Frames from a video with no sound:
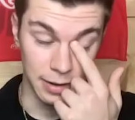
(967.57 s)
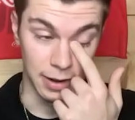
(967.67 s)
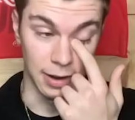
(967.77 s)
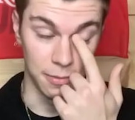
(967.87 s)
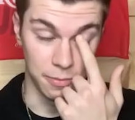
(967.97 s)
with
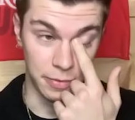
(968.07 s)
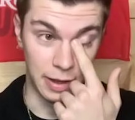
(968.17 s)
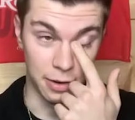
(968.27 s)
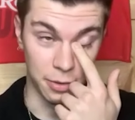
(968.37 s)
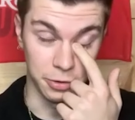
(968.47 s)
yeah, that
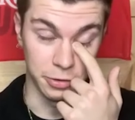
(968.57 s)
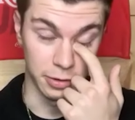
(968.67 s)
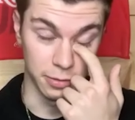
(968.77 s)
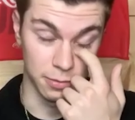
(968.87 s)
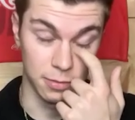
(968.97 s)
holy was
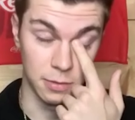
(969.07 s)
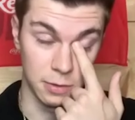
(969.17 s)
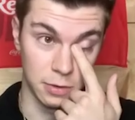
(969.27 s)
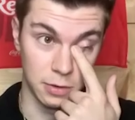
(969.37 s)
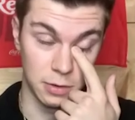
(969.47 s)
shit. It.
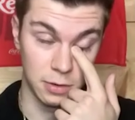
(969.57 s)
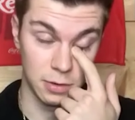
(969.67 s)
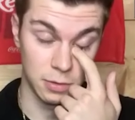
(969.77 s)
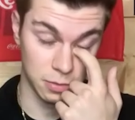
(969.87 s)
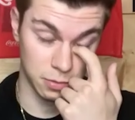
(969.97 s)
What a
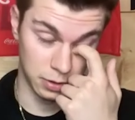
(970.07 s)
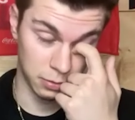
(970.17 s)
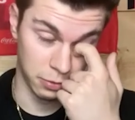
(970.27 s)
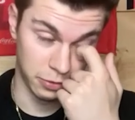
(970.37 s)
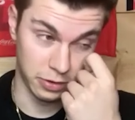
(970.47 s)
pass by Max
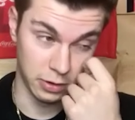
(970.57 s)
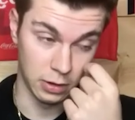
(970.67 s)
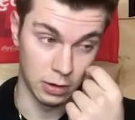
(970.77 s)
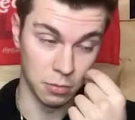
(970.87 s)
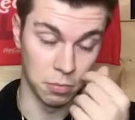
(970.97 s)
was,
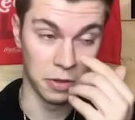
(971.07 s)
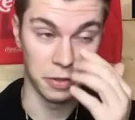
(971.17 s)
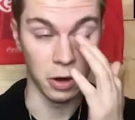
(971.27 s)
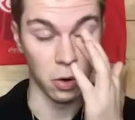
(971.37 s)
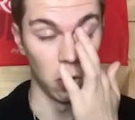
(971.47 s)
Domi! But
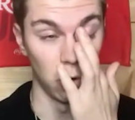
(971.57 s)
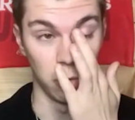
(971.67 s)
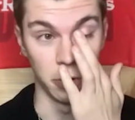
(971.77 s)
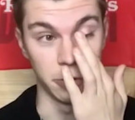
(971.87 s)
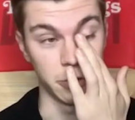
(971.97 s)
the goal
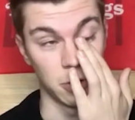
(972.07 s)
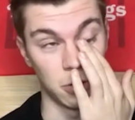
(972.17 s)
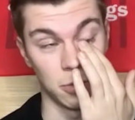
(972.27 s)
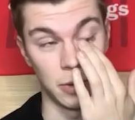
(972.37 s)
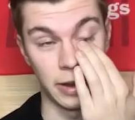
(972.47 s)
oh, was
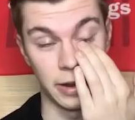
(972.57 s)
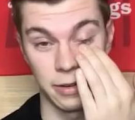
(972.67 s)
oh man,